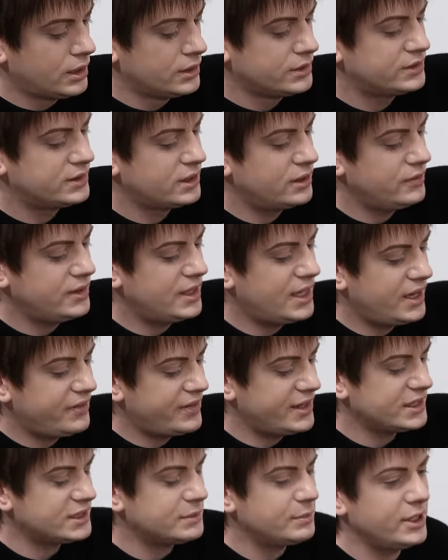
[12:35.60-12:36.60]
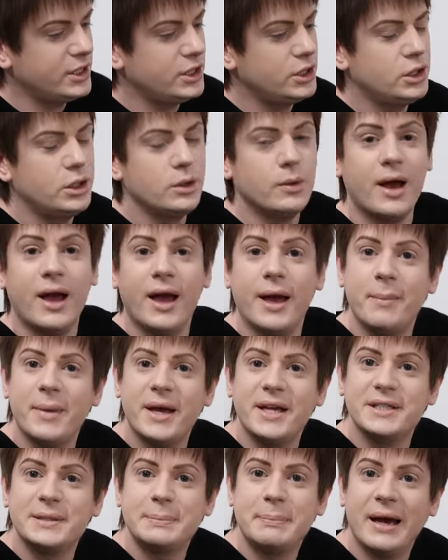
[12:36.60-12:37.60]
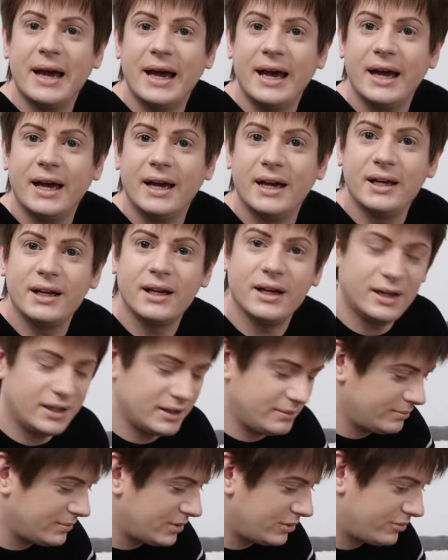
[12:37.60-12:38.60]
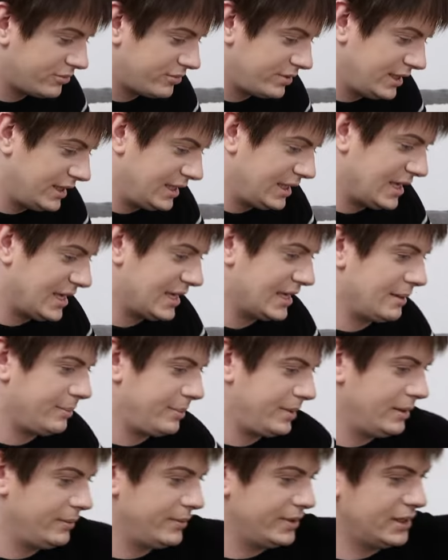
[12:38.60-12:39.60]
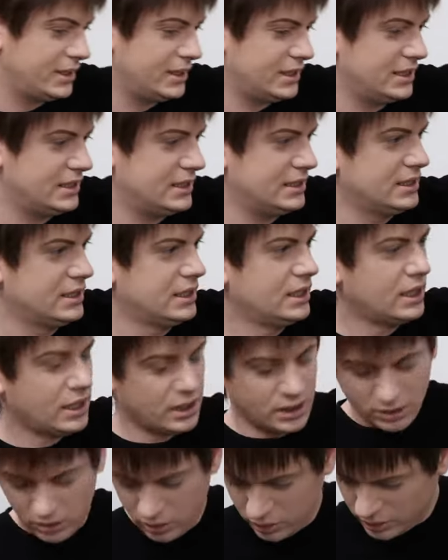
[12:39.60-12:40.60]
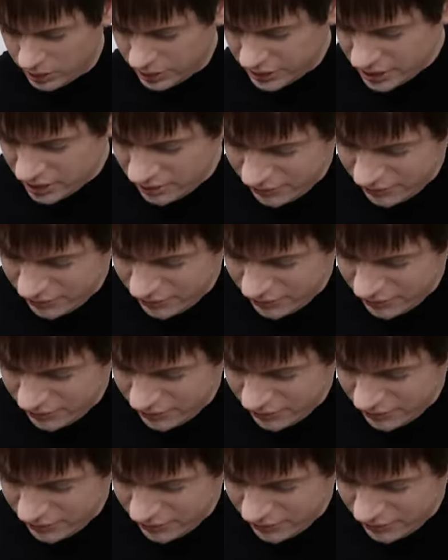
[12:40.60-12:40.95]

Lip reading: So yeah, that's my new Hermes bag. I'm really happy with it. Also,